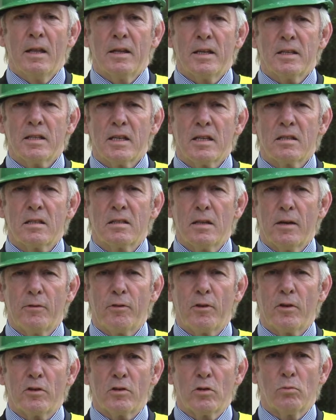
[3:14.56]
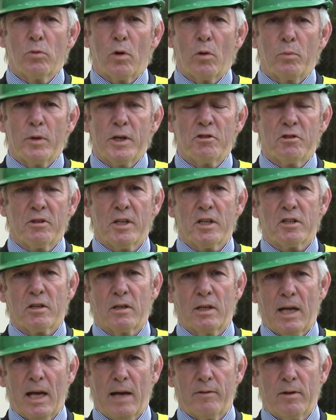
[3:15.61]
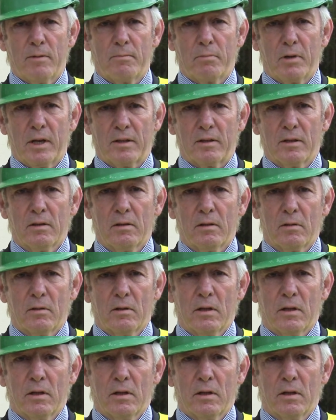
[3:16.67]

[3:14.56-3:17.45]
This is different to what we traditionally have in Britain.